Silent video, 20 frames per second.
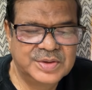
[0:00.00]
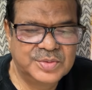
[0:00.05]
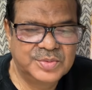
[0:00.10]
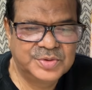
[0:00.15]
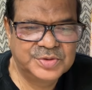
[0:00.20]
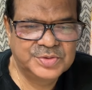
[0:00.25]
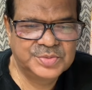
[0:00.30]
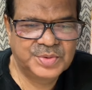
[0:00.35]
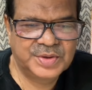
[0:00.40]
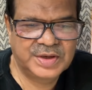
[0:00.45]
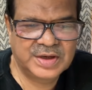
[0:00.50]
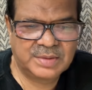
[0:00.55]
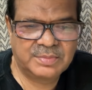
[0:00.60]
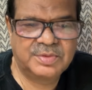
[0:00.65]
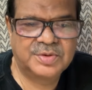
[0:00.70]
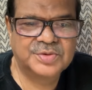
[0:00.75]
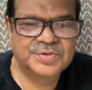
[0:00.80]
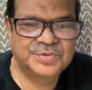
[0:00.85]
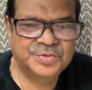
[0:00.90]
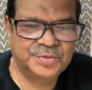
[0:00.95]
will come
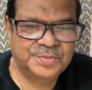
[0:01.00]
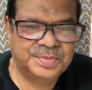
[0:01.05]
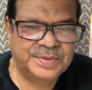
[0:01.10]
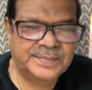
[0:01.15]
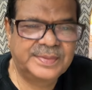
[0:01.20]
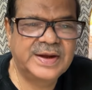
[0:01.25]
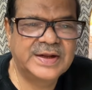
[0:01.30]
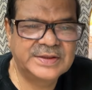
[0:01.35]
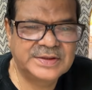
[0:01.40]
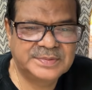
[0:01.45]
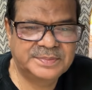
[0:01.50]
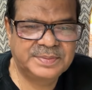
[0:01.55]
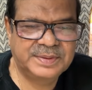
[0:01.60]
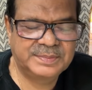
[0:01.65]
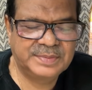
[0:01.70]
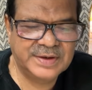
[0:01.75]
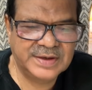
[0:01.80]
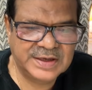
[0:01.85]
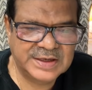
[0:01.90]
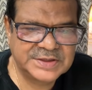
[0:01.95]
out through Prabhat
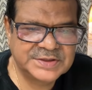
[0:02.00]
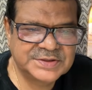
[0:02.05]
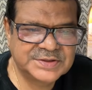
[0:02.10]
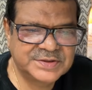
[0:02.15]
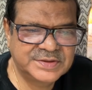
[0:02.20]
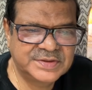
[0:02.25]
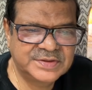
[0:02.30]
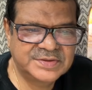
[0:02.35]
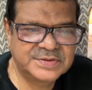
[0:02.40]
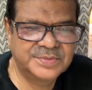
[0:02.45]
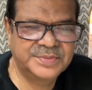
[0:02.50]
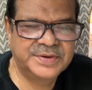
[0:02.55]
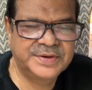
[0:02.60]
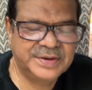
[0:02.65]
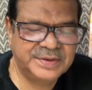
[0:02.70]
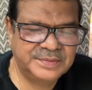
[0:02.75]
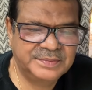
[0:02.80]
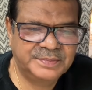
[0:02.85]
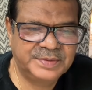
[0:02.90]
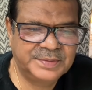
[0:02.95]
Publication. It's a
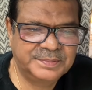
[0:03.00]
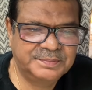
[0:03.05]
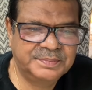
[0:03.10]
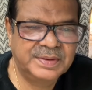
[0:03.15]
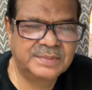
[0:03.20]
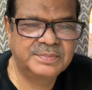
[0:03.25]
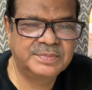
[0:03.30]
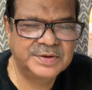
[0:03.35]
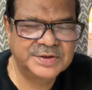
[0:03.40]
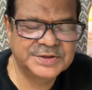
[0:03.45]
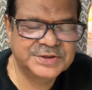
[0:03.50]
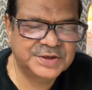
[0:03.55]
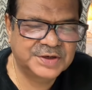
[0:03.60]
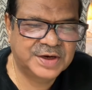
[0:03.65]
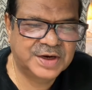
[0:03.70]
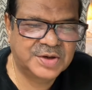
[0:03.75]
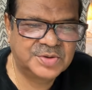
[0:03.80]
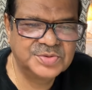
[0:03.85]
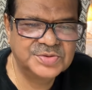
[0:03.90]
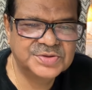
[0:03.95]
very big publishing
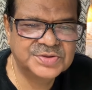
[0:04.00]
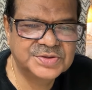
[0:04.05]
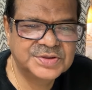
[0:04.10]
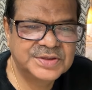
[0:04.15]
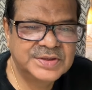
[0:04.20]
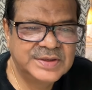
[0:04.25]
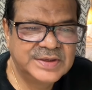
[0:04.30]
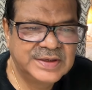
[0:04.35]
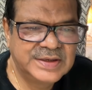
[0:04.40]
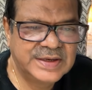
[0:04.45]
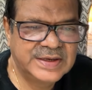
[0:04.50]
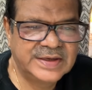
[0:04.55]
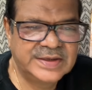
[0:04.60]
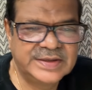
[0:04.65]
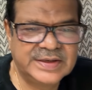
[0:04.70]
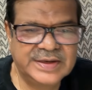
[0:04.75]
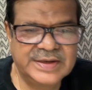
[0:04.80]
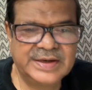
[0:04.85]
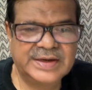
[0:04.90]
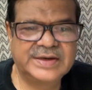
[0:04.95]
house in
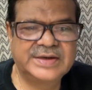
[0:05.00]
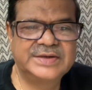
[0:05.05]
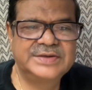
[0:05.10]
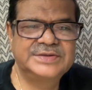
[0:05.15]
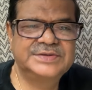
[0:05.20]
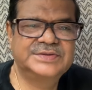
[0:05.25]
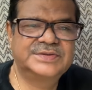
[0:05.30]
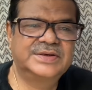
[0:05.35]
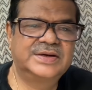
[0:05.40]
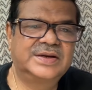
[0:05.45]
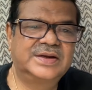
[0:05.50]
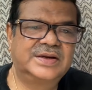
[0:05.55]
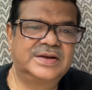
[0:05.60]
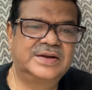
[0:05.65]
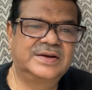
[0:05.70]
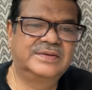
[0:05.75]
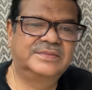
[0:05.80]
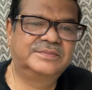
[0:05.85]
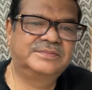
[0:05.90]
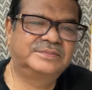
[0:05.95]
Daryaganj,
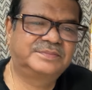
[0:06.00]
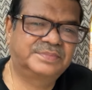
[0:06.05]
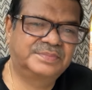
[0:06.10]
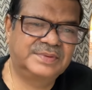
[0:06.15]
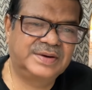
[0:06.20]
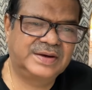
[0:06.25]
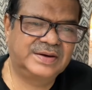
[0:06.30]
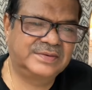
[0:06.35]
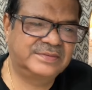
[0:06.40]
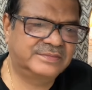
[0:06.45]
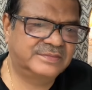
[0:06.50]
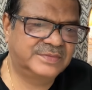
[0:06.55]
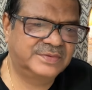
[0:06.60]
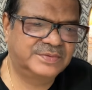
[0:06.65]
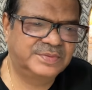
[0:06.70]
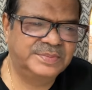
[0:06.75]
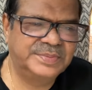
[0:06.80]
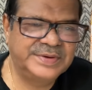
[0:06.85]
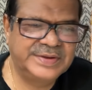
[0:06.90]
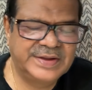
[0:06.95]
and
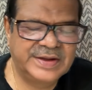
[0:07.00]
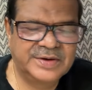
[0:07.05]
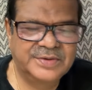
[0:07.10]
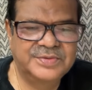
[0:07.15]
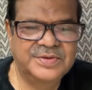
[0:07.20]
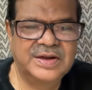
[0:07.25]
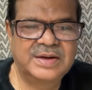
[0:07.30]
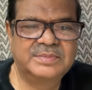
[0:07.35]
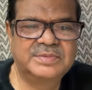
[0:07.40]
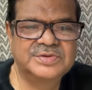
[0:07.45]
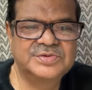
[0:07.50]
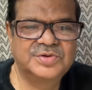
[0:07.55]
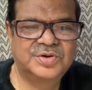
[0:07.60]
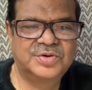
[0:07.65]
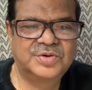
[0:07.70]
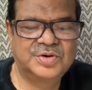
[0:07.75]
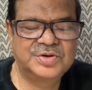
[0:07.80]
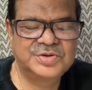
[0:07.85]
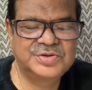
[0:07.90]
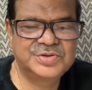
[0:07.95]
it will be there on
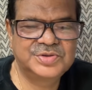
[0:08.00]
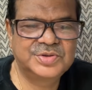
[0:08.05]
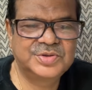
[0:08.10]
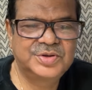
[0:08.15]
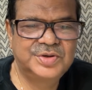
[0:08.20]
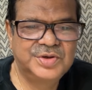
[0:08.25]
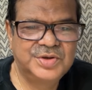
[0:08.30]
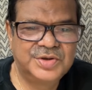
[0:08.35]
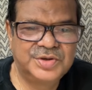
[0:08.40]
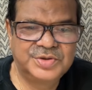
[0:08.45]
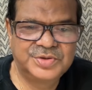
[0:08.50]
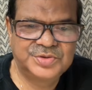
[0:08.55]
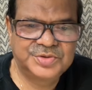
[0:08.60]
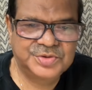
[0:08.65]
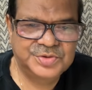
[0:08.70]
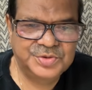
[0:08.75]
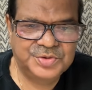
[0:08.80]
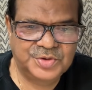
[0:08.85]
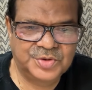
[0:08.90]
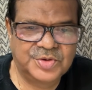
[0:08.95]
Amazon also. So
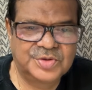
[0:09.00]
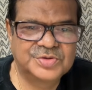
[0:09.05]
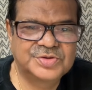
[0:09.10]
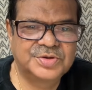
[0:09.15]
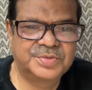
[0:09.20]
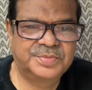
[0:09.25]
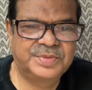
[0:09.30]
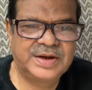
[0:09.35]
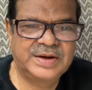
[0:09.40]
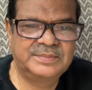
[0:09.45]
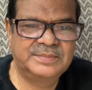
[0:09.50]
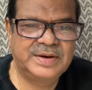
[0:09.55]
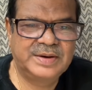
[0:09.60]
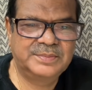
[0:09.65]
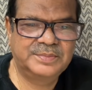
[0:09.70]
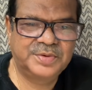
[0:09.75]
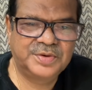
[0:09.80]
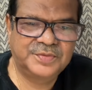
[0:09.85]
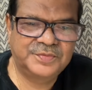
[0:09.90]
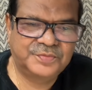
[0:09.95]
you can also buy my
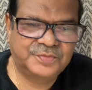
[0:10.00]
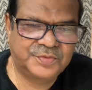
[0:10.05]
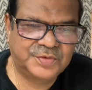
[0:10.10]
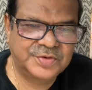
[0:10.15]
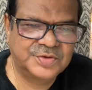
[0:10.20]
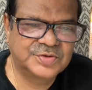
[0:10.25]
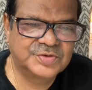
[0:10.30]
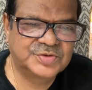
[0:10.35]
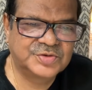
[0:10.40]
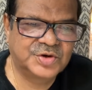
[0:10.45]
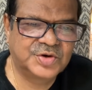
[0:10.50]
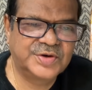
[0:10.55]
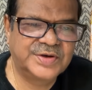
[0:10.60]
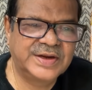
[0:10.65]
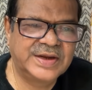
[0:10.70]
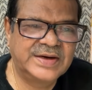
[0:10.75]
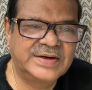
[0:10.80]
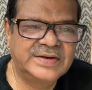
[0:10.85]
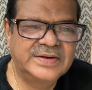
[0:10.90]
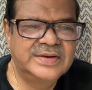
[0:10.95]
book for the
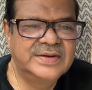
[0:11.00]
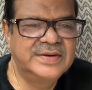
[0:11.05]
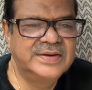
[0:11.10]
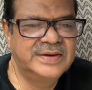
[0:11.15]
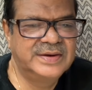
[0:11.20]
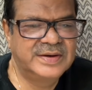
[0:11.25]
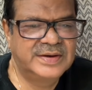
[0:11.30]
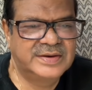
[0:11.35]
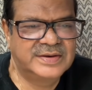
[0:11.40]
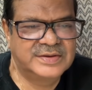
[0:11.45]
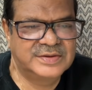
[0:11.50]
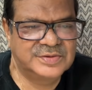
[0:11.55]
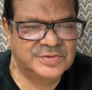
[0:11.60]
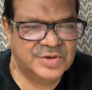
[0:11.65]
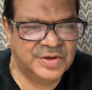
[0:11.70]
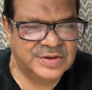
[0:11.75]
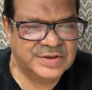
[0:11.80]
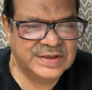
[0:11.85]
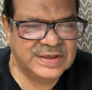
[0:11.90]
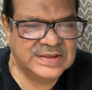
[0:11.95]

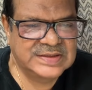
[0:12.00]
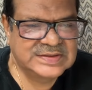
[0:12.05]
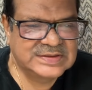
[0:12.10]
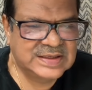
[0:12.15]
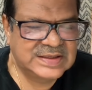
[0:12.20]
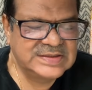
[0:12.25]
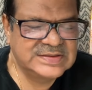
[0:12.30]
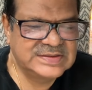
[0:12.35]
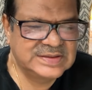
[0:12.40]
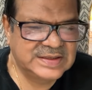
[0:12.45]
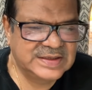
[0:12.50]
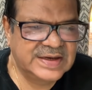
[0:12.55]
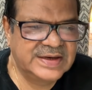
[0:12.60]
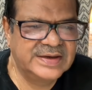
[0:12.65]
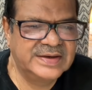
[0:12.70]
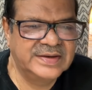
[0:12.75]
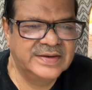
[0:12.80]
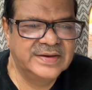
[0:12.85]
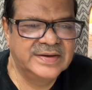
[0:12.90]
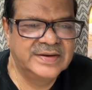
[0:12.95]
Zodiac Signs. Again,